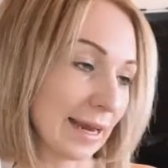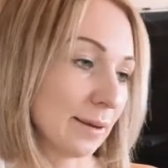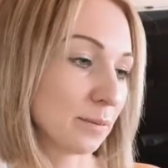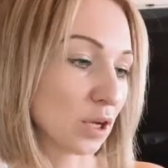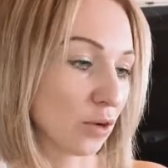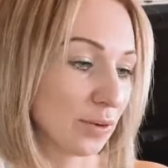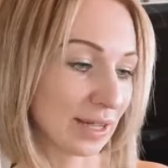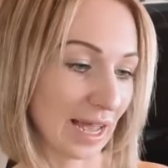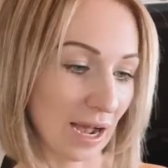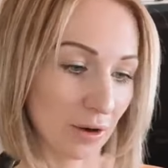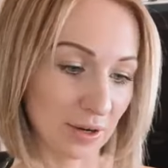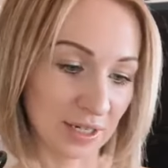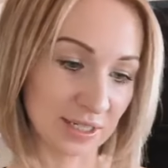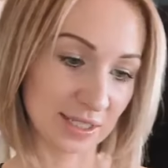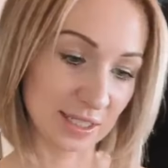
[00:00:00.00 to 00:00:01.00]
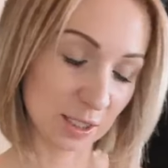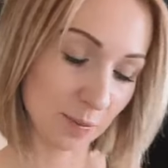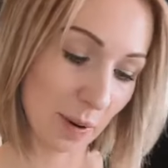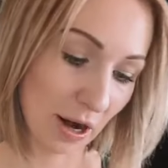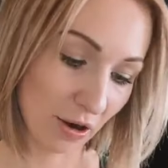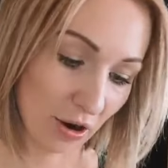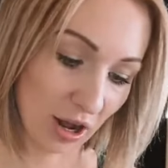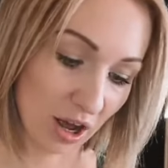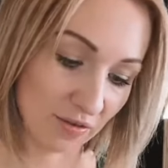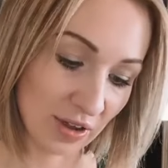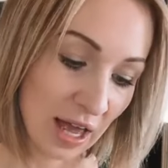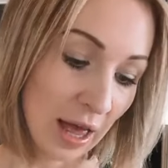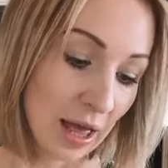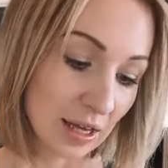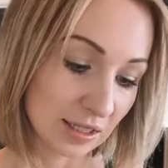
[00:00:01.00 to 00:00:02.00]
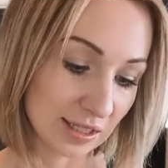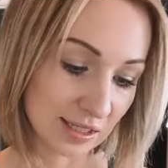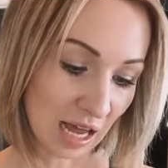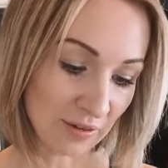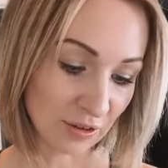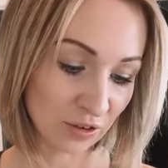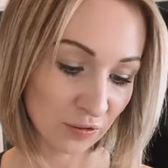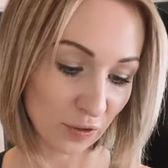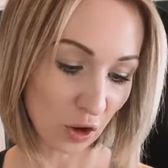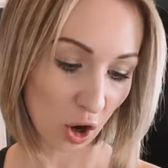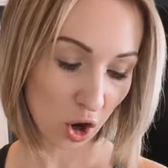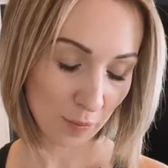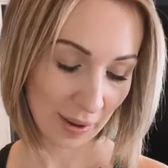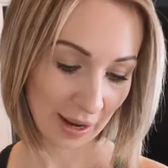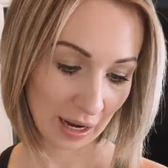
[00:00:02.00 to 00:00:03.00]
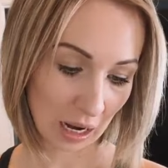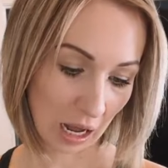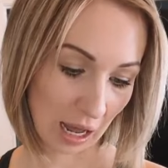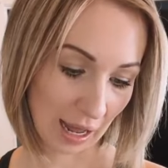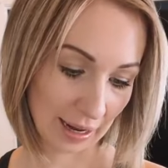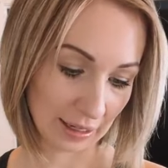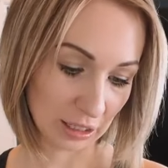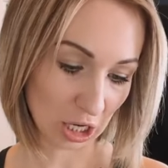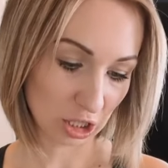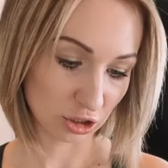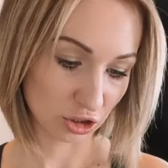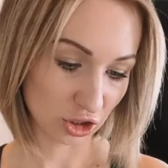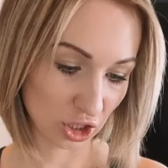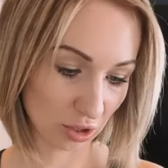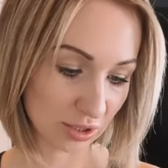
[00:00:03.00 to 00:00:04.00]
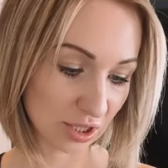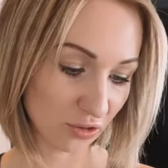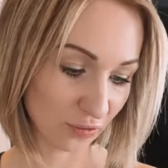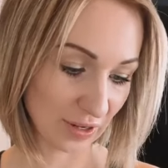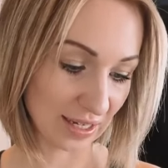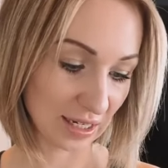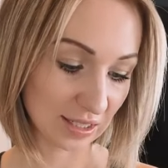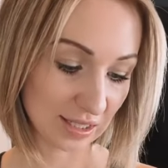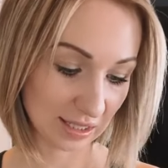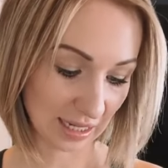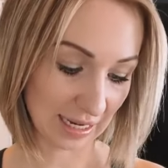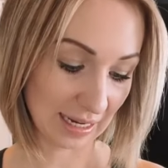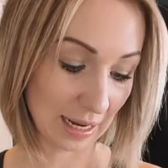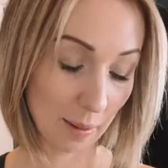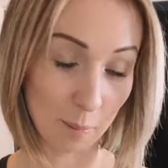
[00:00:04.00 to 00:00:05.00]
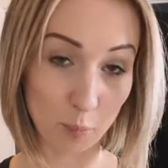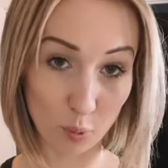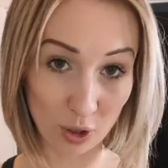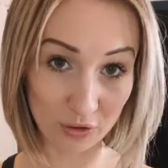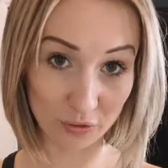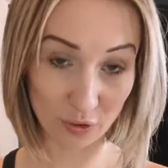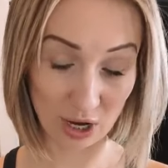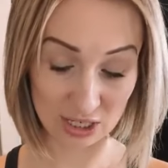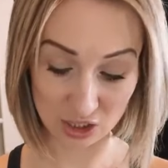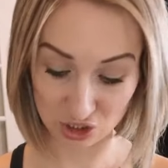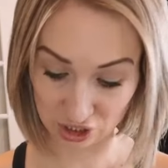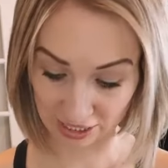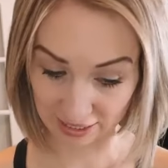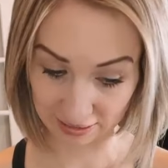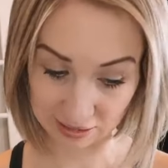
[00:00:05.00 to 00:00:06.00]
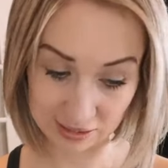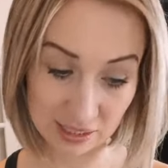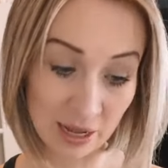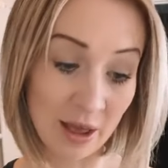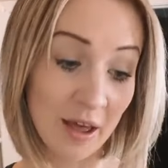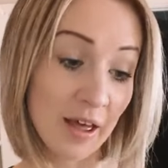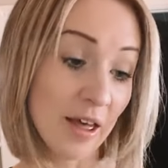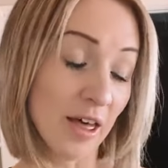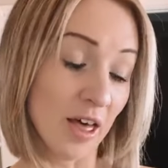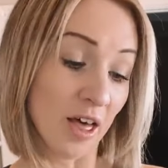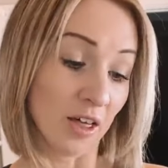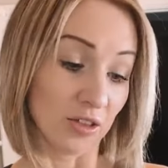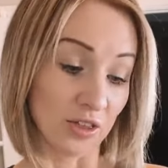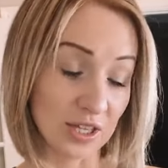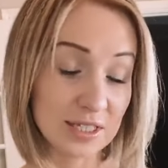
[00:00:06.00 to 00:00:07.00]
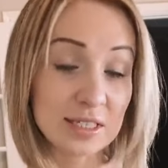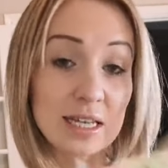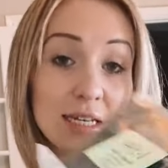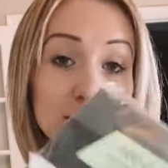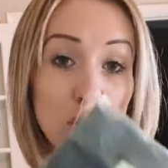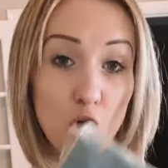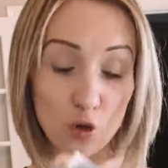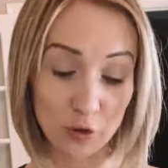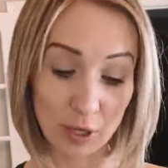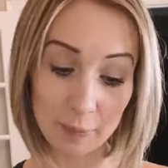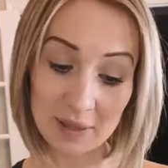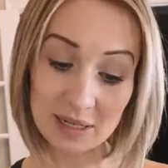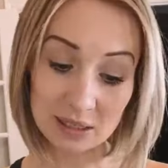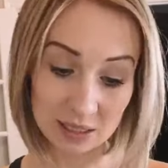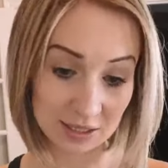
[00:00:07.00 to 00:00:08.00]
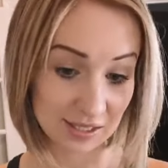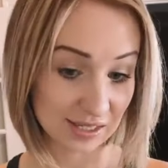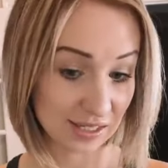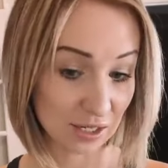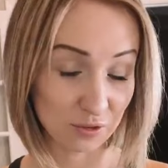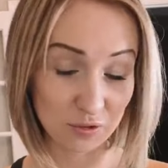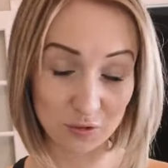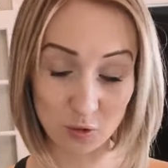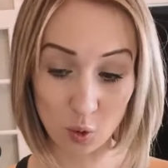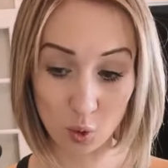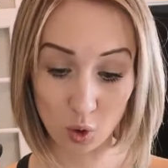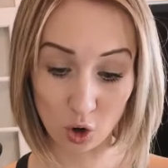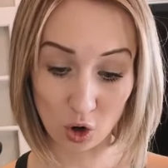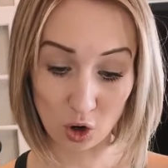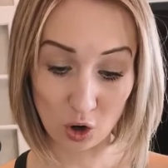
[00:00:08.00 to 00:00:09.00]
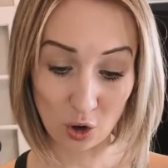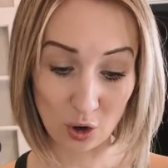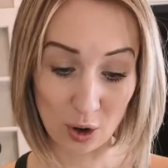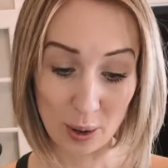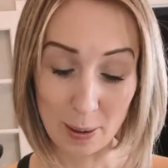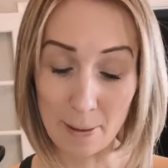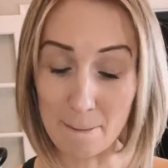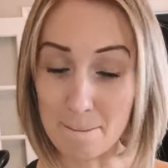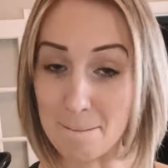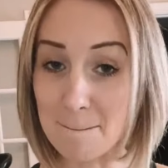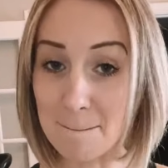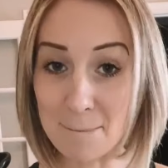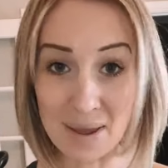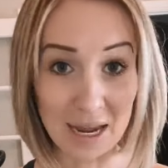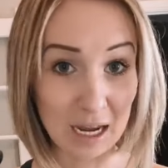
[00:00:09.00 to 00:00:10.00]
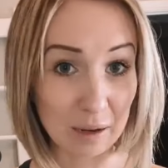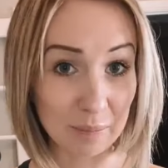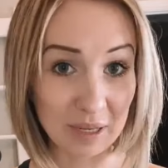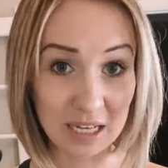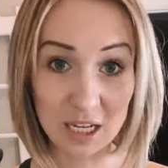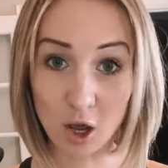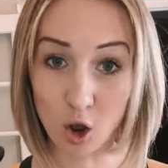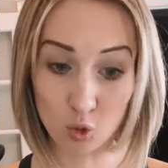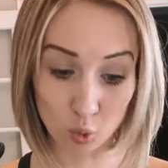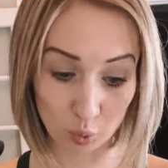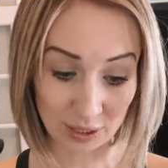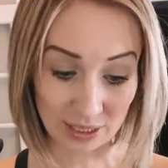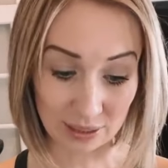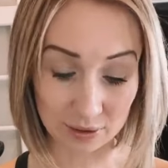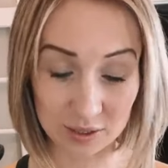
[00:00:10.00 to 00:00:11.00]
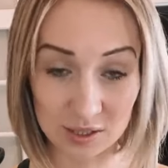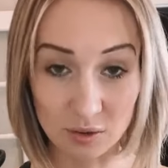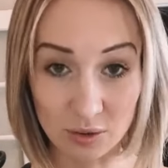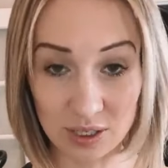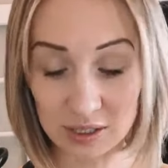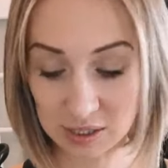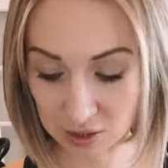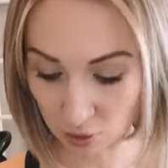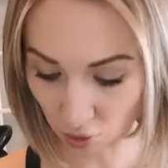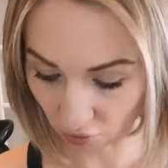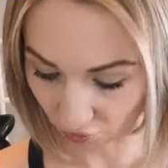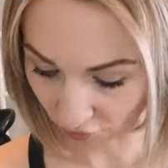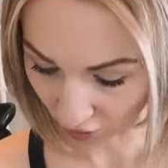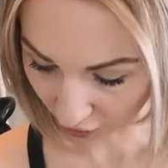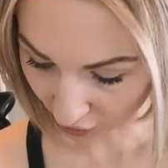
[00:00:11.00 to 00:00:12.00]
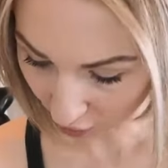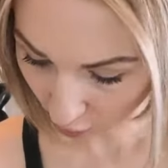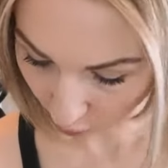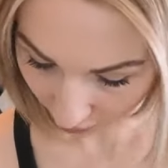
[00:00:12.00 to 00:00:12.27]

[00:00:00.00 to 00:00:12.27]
item going out is this pair of 7 for All Mankind Josephina Skinny Boyfriend jeans. This has only been listed for maybe a week, so these sold very